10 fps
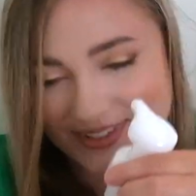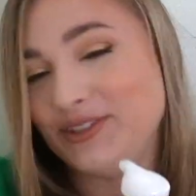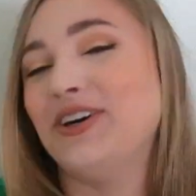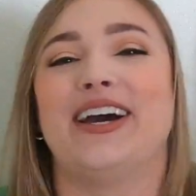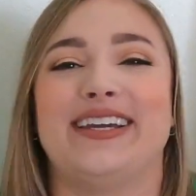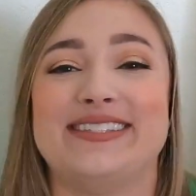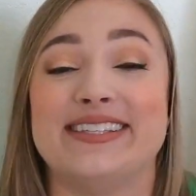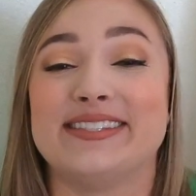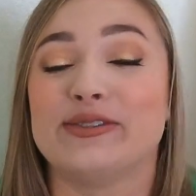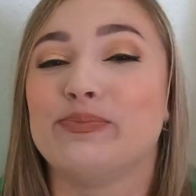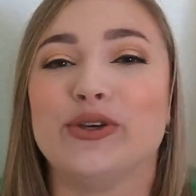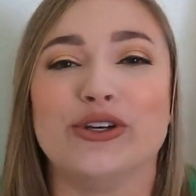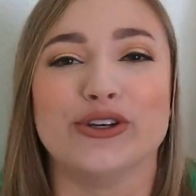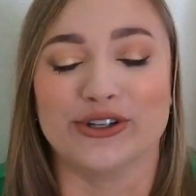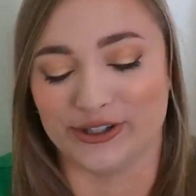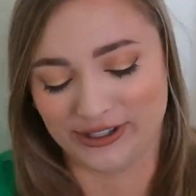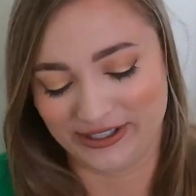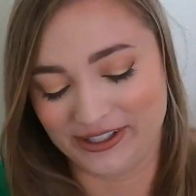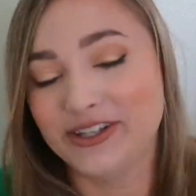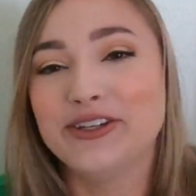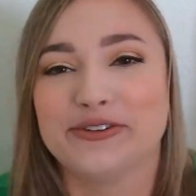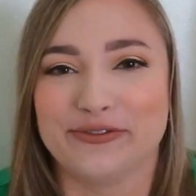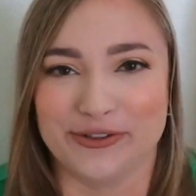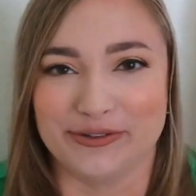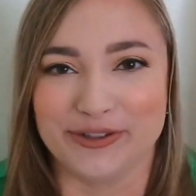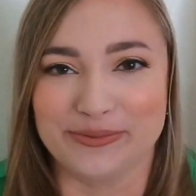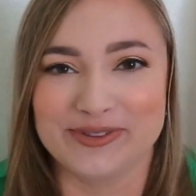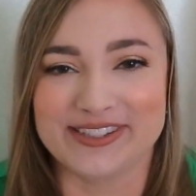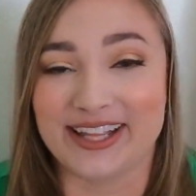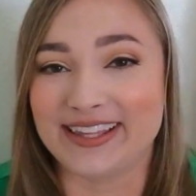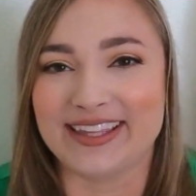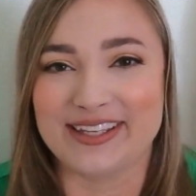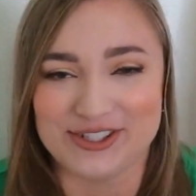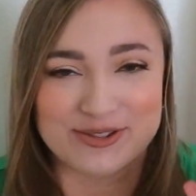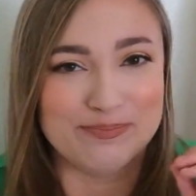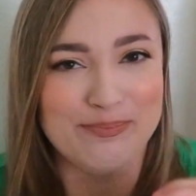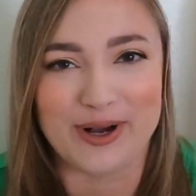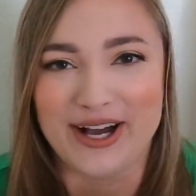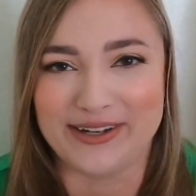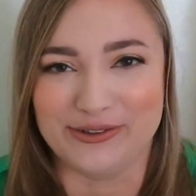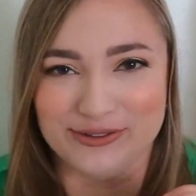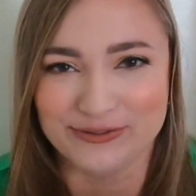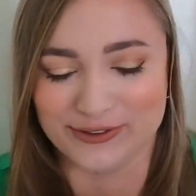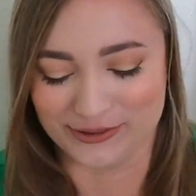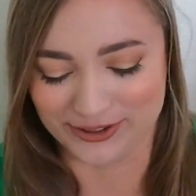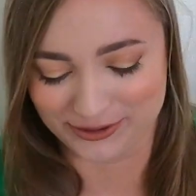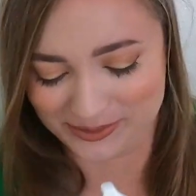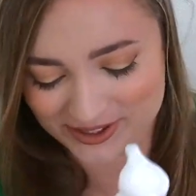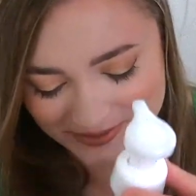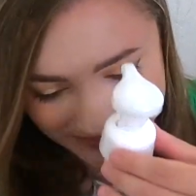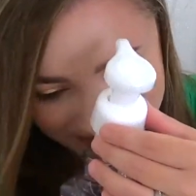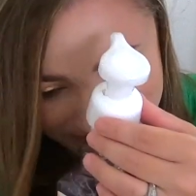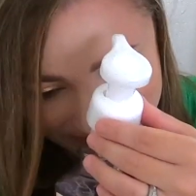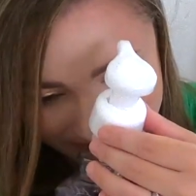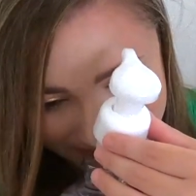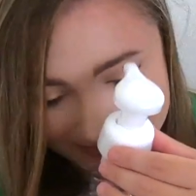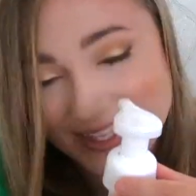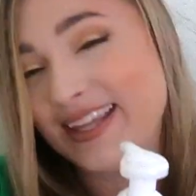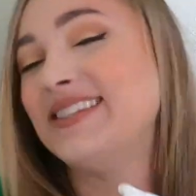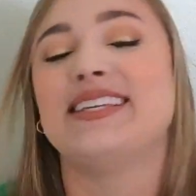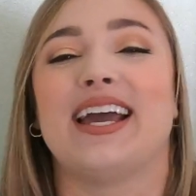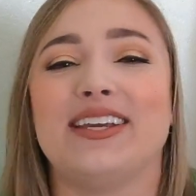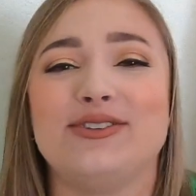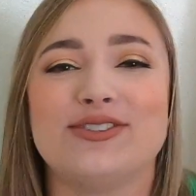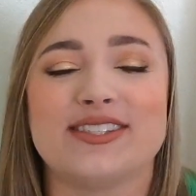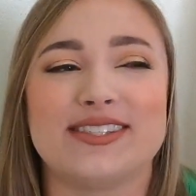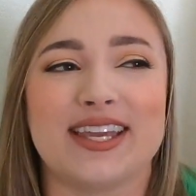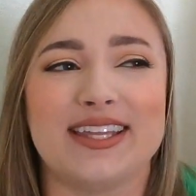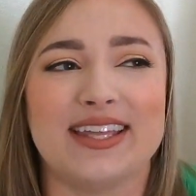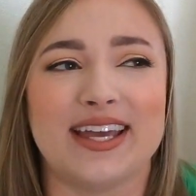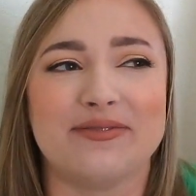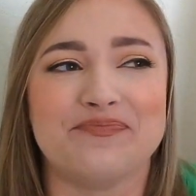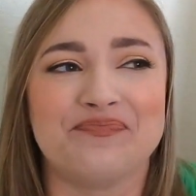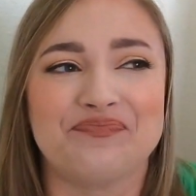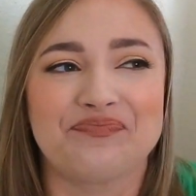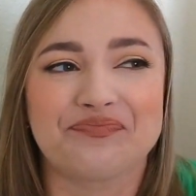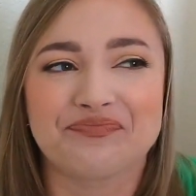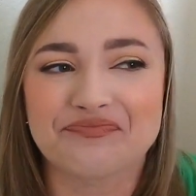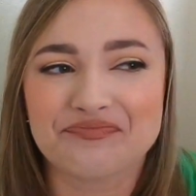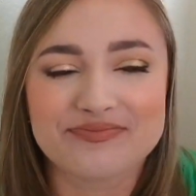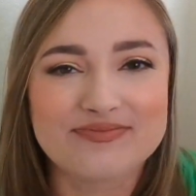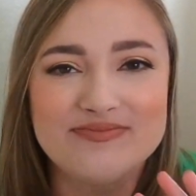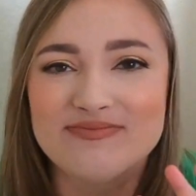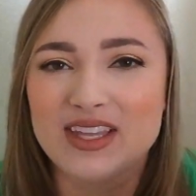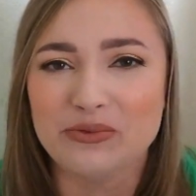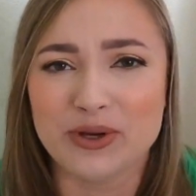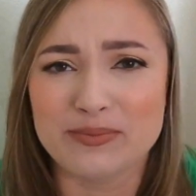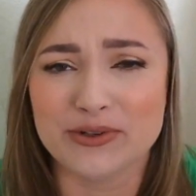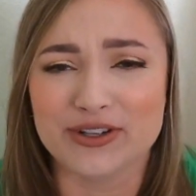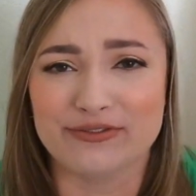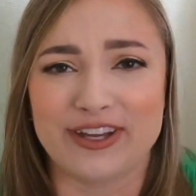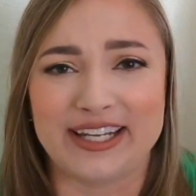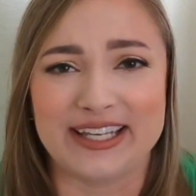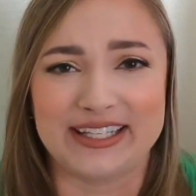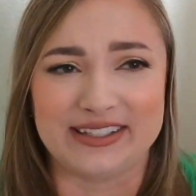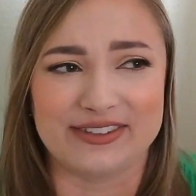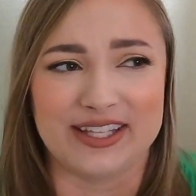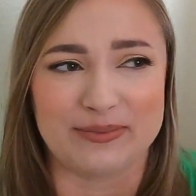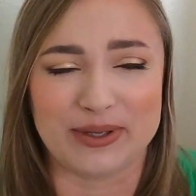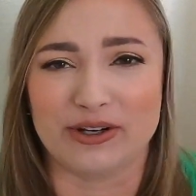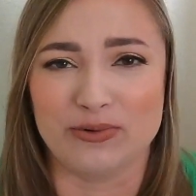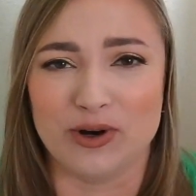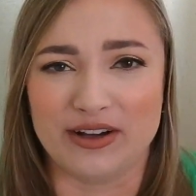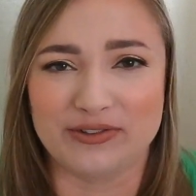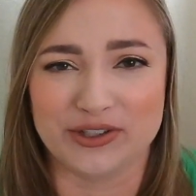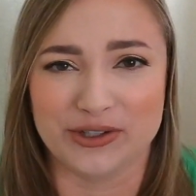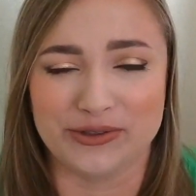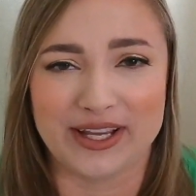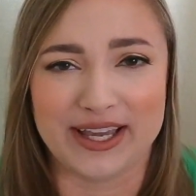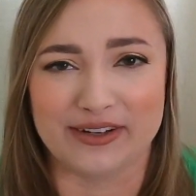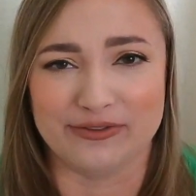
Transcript: You guys, this is pure Fruit Loops. Like they just bottled Fruit Loops. And see, I used to say that Rainbow Confetti and even like Berry Waffle Cone had a